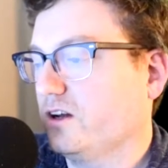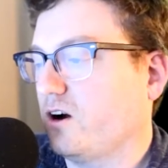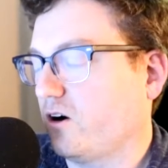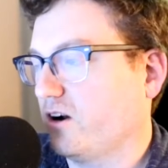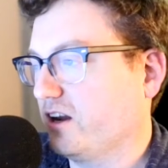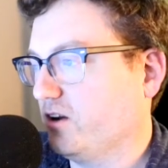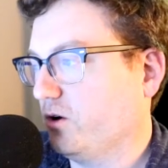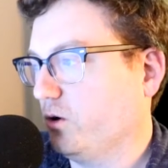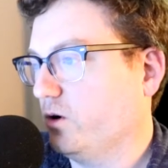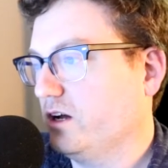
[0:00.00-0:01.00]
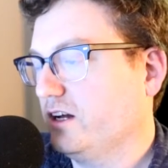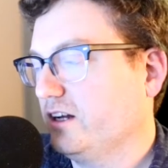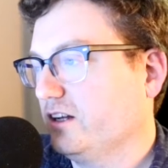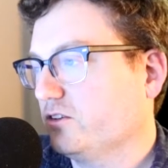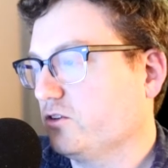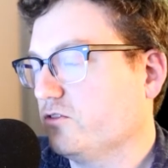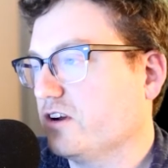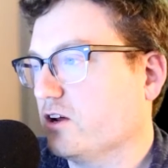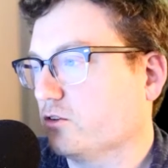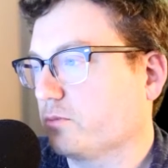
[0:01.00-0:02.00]
already know, 2
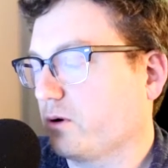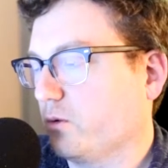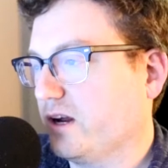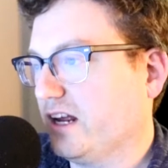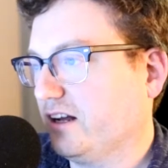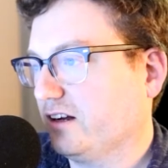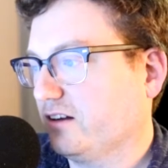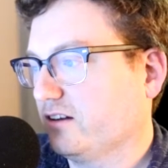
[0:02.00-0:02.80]
videos per week.